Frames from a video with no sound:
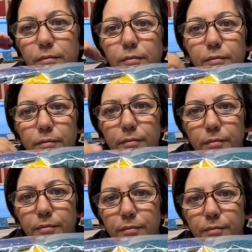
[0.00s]

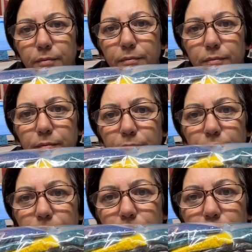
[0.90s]
Nobody speaks.